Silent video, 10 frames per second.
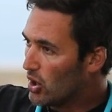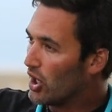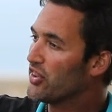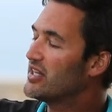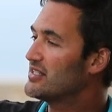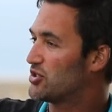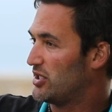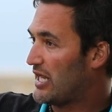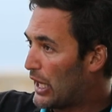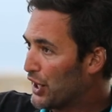All these
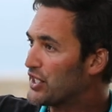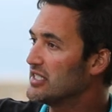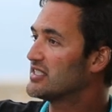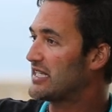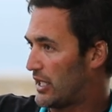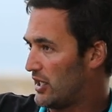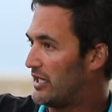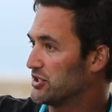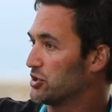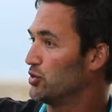are healthy,
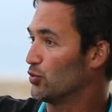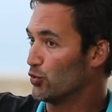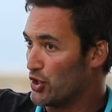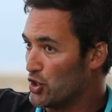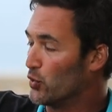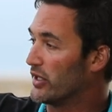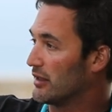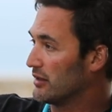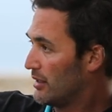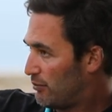psychological,
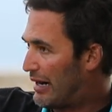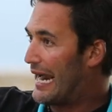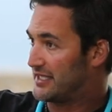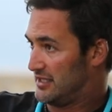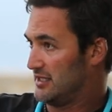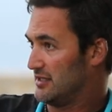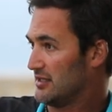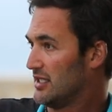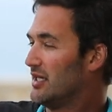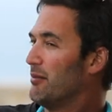renewing
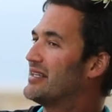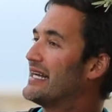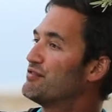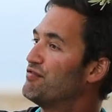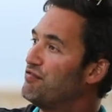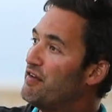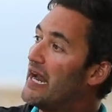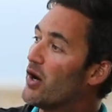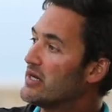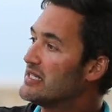practices. But that's
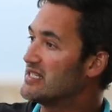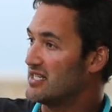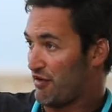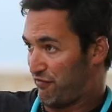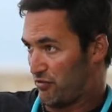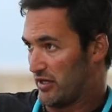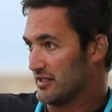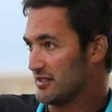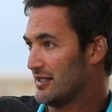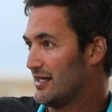very
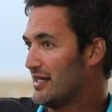different